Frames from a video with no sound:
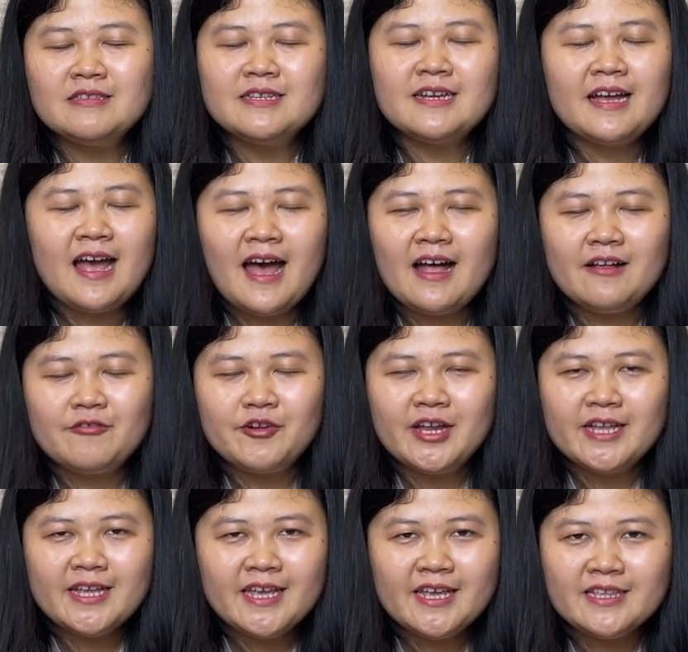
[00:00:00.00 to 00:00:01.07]
the
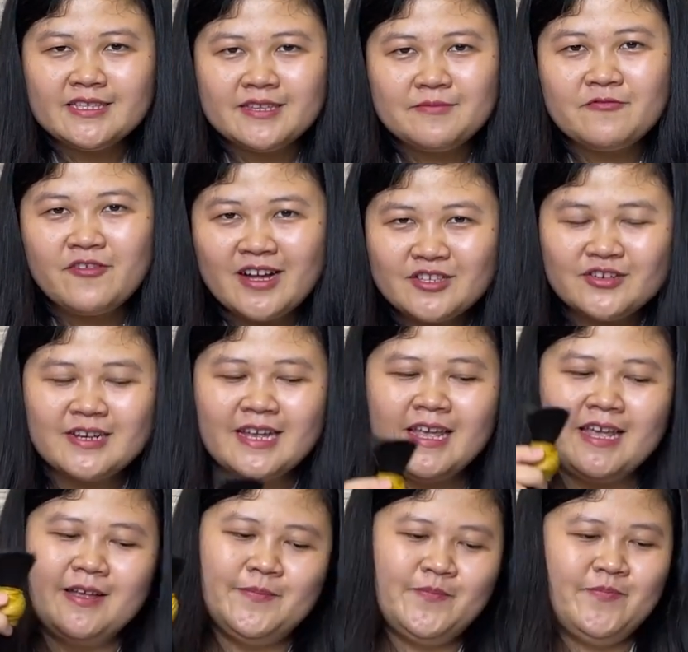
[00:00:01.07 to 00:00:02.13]
coloring in the
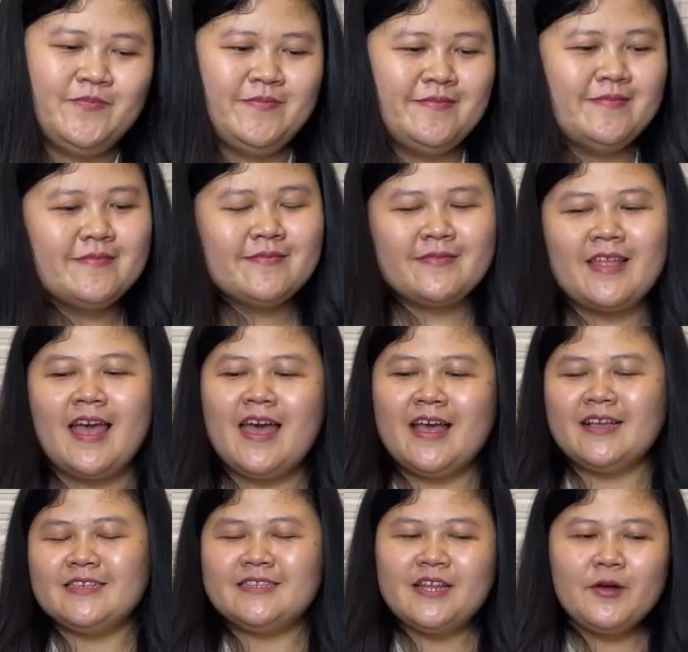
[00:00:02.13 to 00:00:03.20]
factory.
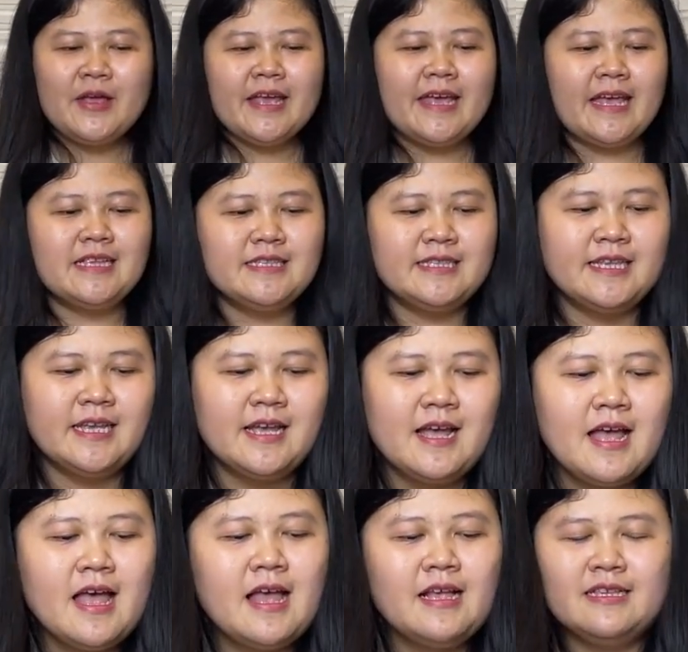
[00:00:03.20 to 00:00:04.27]
So you can see
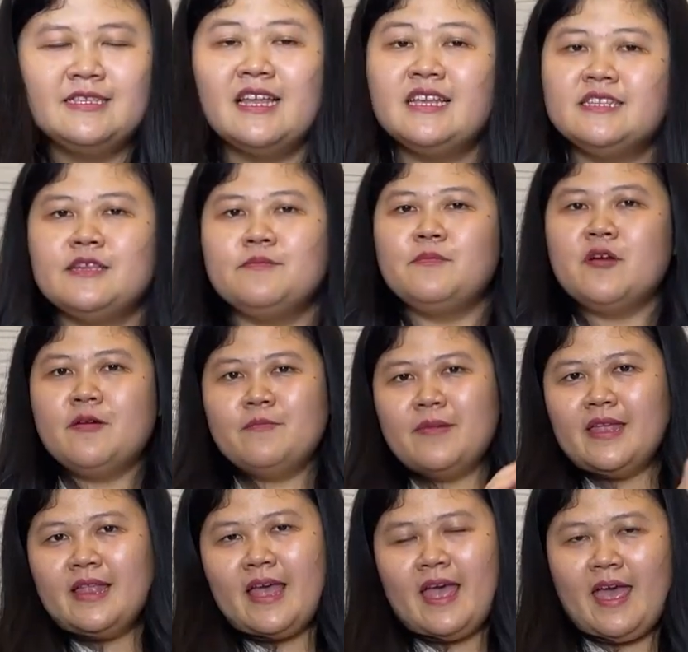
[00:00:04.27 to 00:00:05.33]
that's the
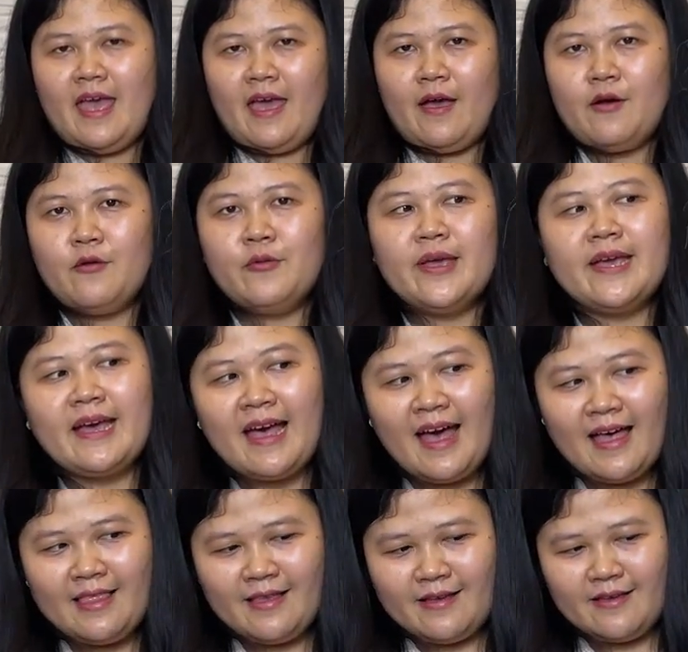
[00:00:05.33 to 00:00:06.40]
Burmese hair we
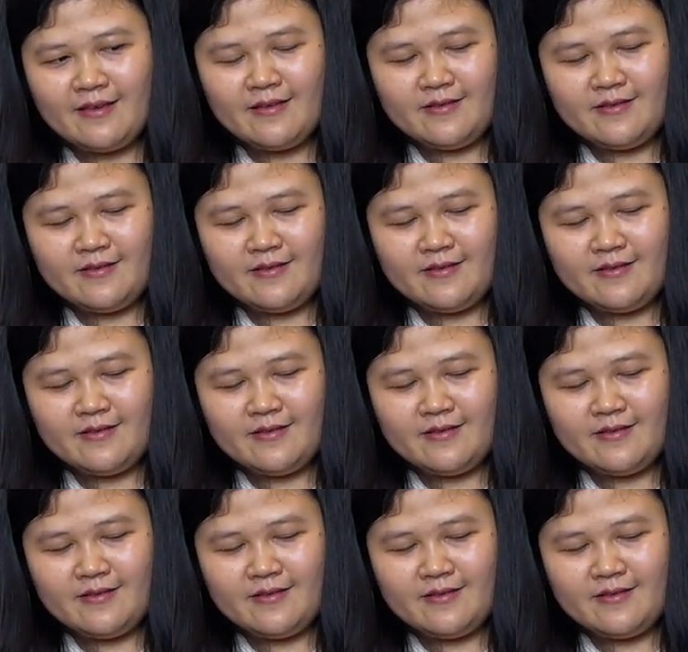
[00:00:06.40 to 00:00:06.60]
color.